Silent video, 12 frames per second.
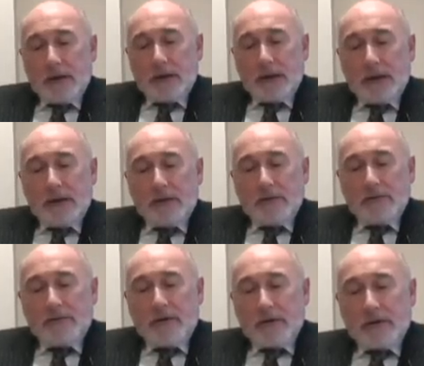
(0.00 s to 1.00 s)
The
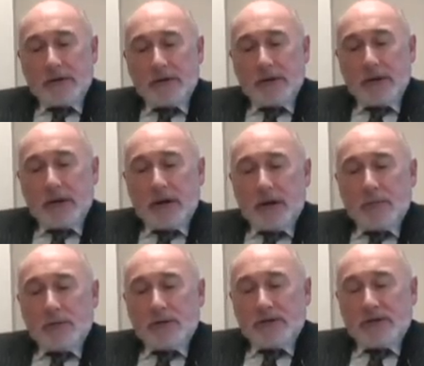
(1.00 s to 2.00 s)
father
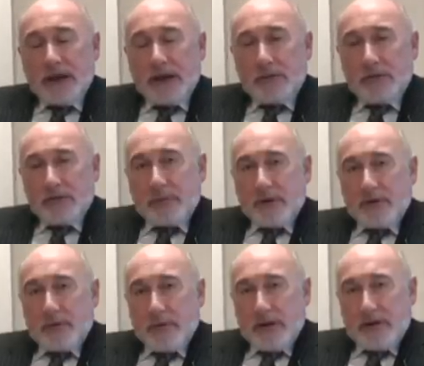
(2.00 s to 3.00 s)
must take
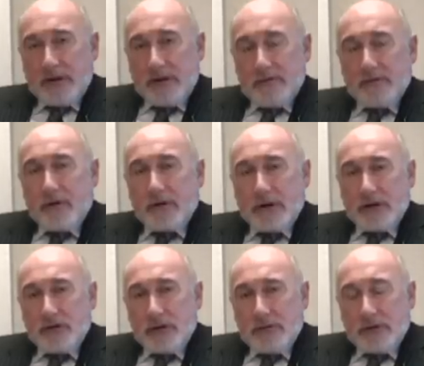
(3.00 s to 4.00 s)
responsibility for the
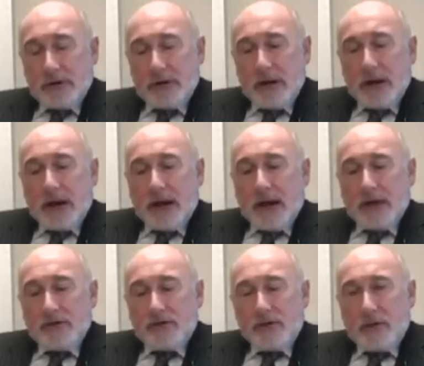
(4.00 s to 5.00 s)
children
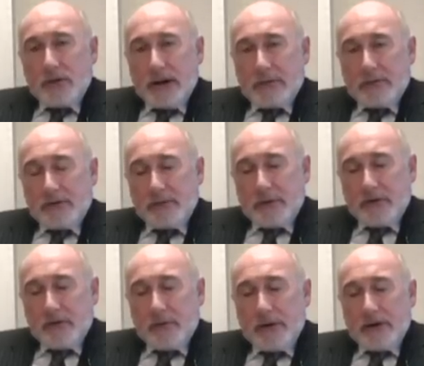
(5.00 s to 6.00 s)
and show that
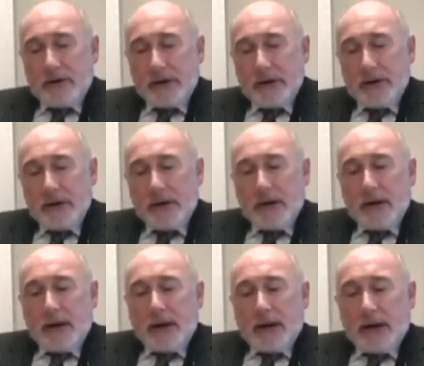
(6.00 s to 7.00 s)
responsibility
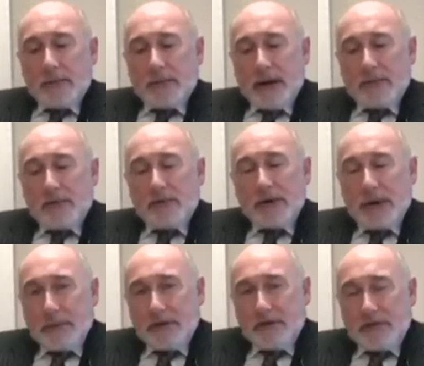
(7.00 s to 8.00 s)
and be able to
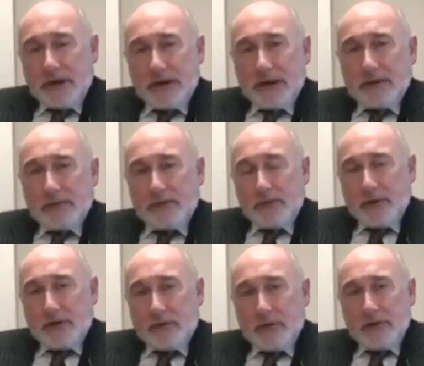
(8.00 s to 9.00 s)
demonstrate that
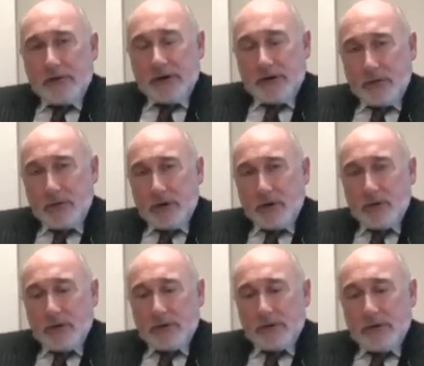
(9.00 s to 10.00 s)
responsibility to a
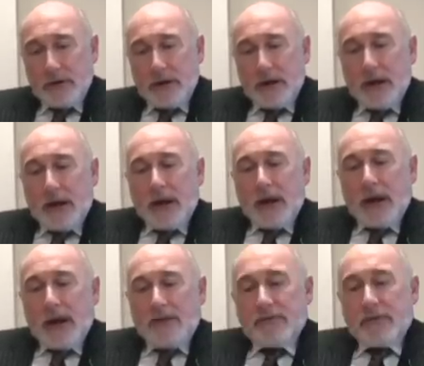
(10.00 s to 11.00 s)
court
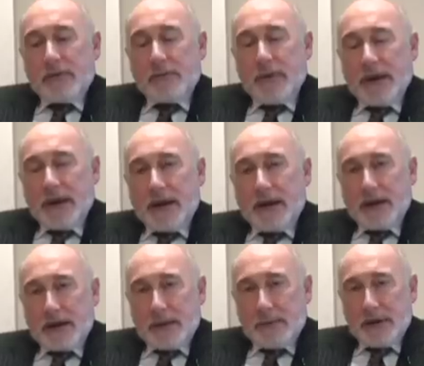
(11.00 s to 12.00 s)
if making
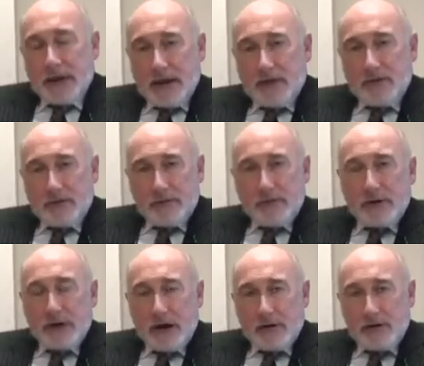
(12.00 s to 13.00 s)
an application for
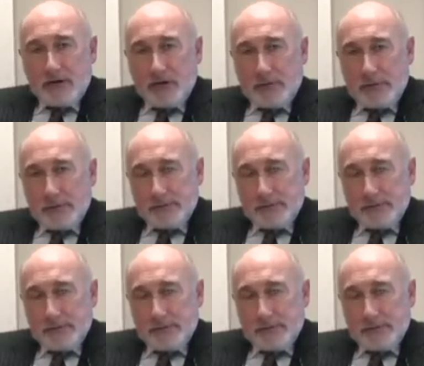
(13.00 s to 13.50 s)
guardianship.